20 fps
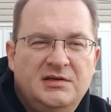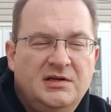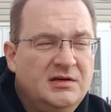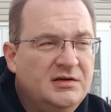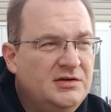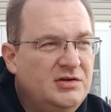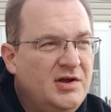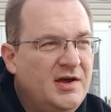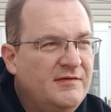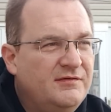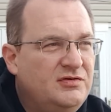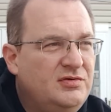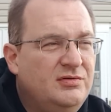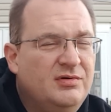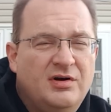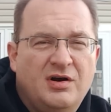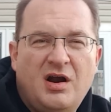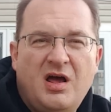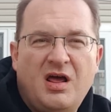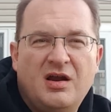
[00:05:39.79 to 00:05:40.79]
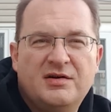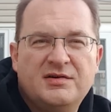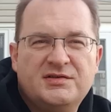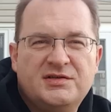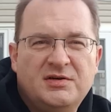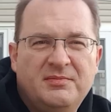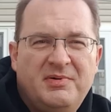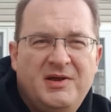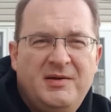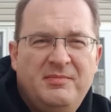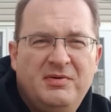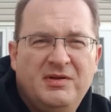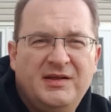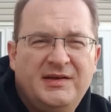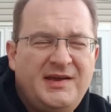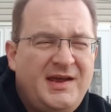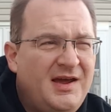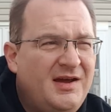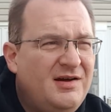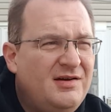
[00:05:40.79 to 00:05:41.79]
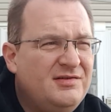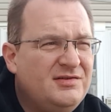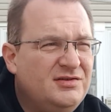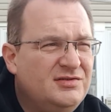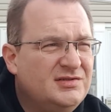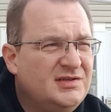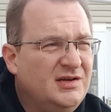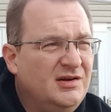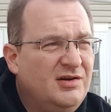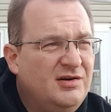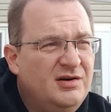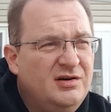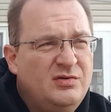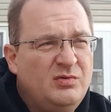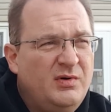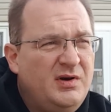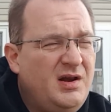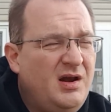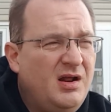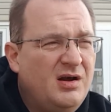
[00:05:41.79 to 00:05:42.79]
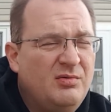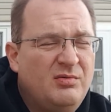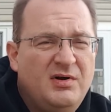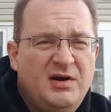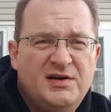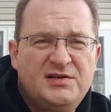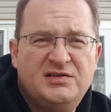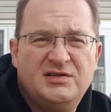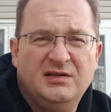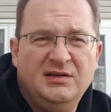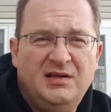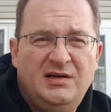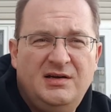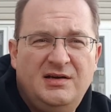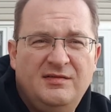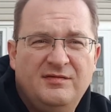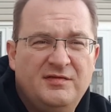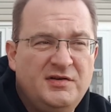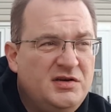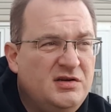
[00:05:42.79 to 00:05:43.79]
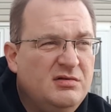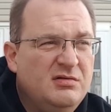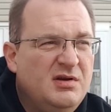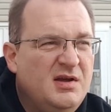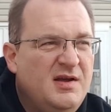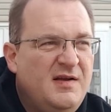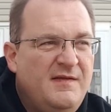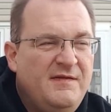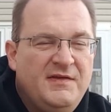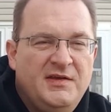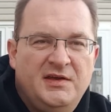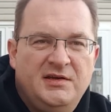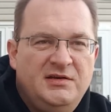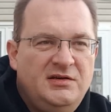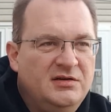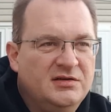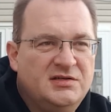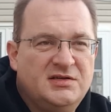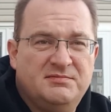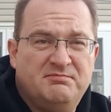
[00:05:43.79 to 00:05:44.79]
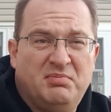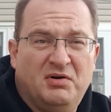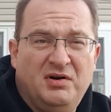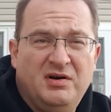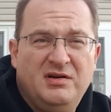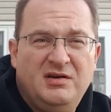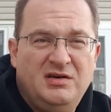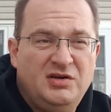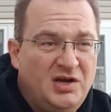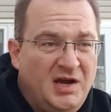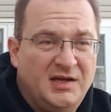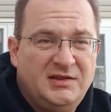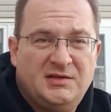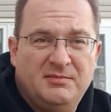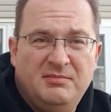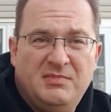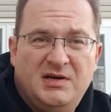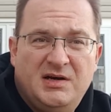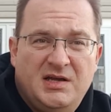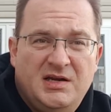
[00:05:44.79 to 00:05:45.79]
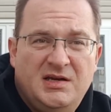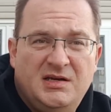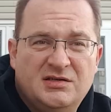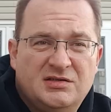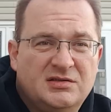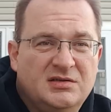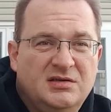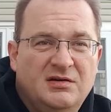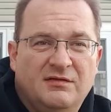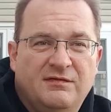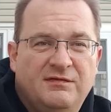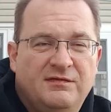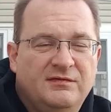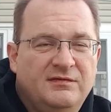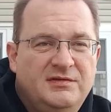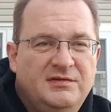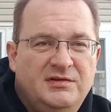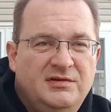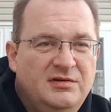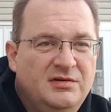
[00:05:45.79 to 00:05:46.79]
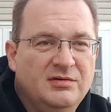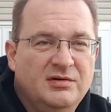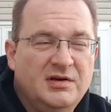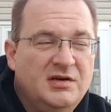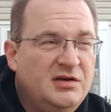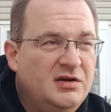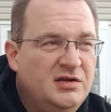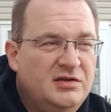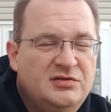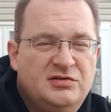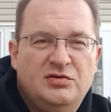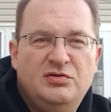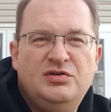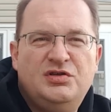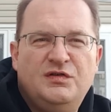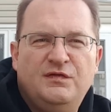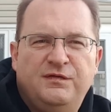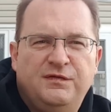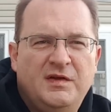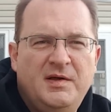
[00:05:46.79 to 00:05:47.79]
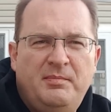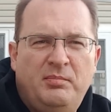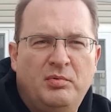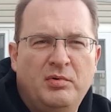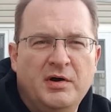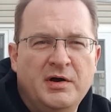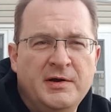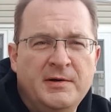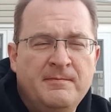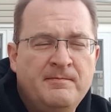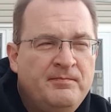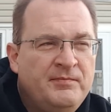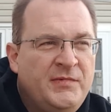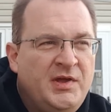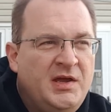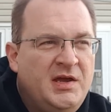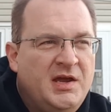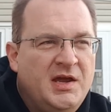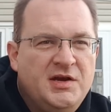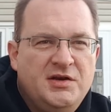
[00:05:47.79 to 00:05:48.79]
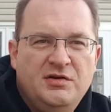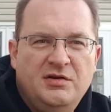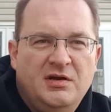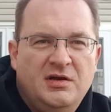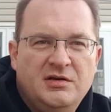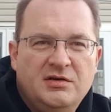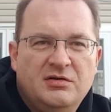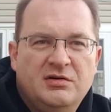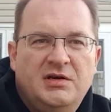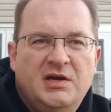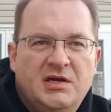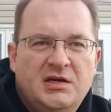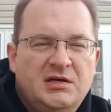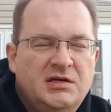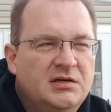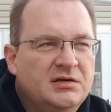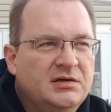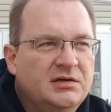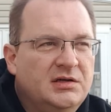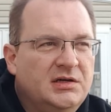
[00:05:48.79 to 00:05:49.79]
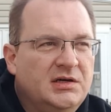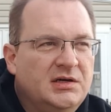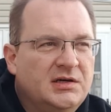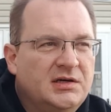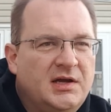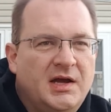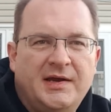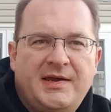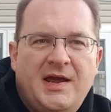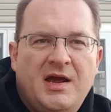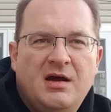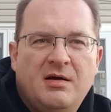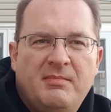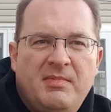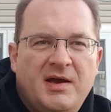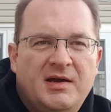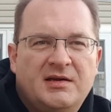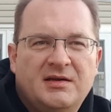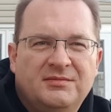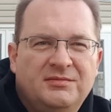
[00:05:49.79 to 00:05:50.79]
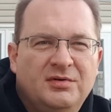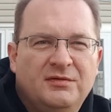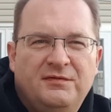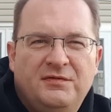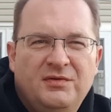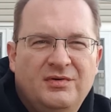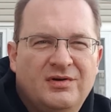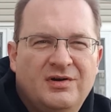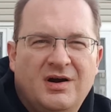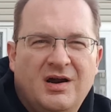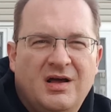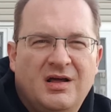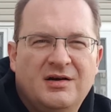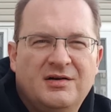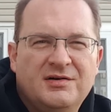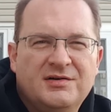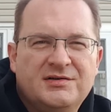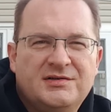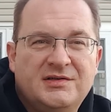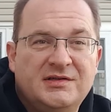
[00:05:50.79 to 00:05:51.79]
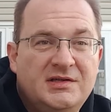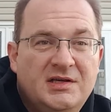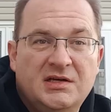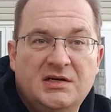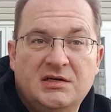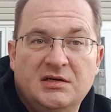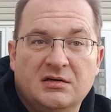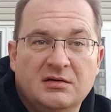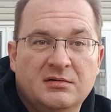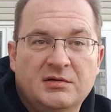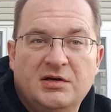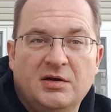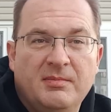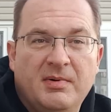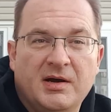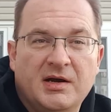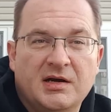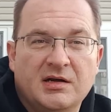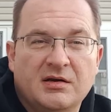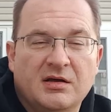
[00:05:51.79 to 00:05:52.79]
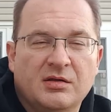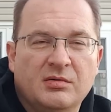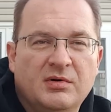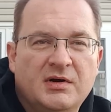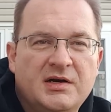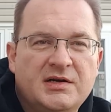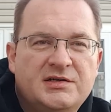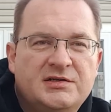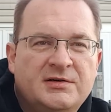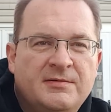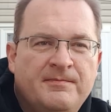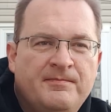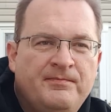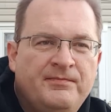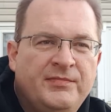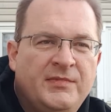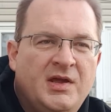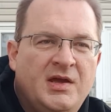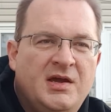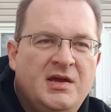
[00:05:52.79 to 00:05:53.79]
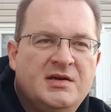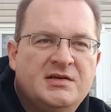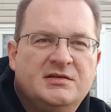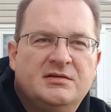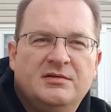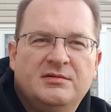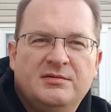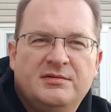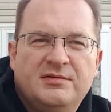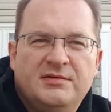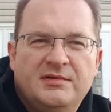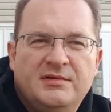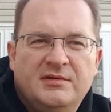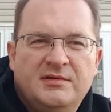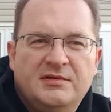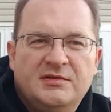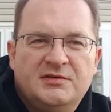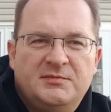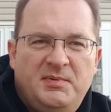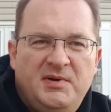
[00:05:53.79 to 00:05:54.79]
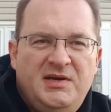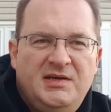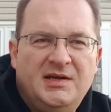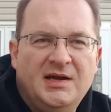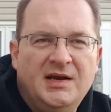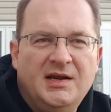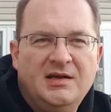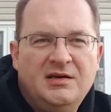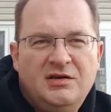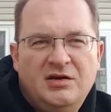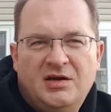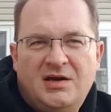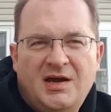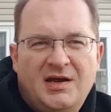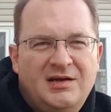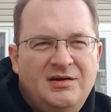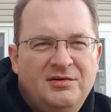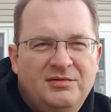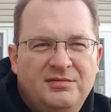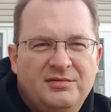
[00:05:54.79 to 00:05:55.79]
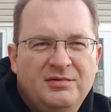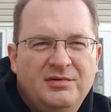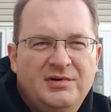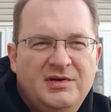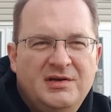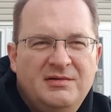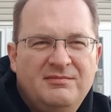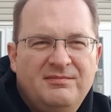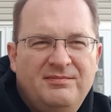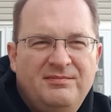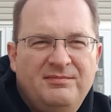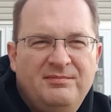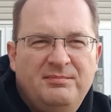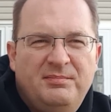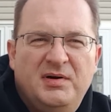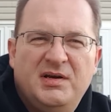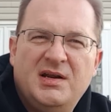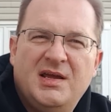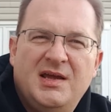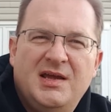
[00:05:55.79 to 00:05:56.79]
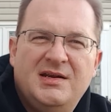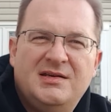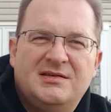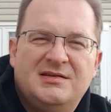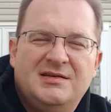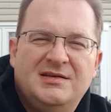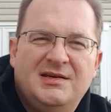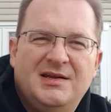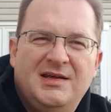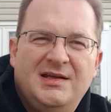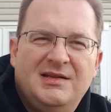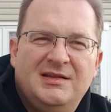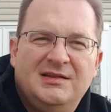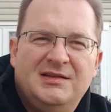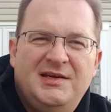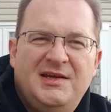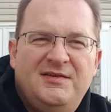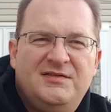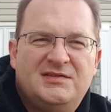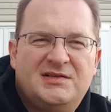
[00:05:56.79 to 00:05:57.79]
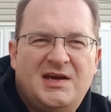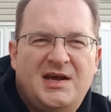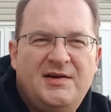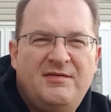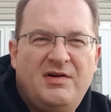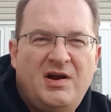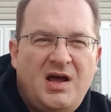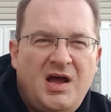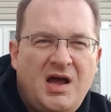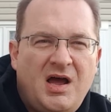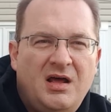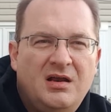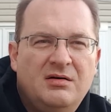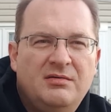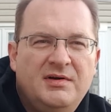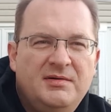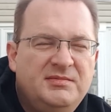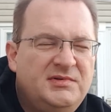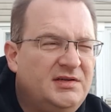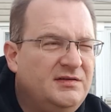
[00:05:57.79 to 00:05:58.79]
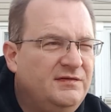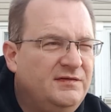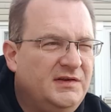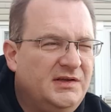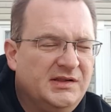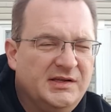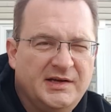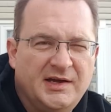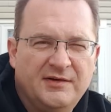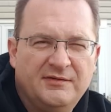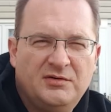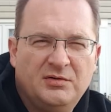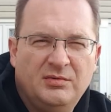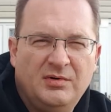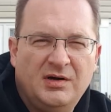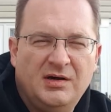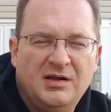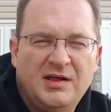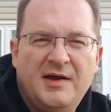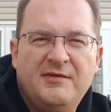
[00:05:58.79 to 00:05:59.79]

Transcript: You have $200 in your PayPal account, and you see a $120 watch you love, and you just burn it. You got the money, and so you do it. And as soon as you flip one, and you get your account back up to a few $100s, and then you're buying another watch. So speed dating, you got to go through it, but it leaves kind of a hollow, empty feeling after a while.